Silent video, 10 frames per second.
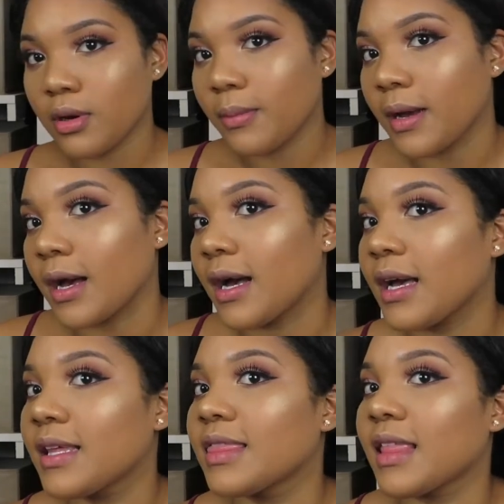I'm
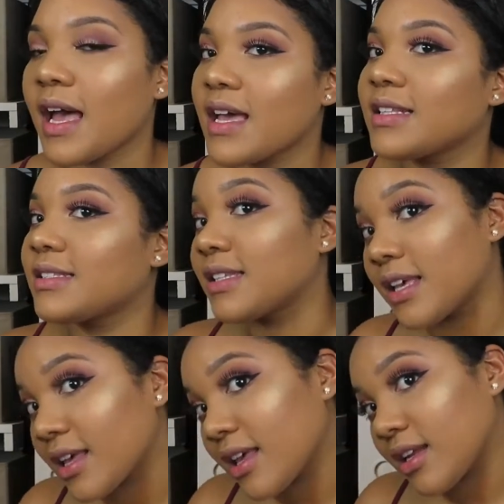
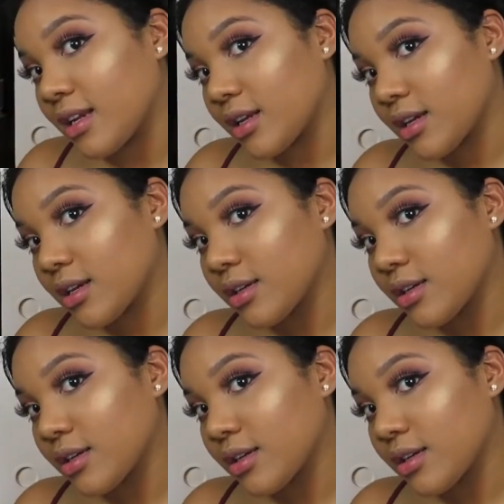highlighted.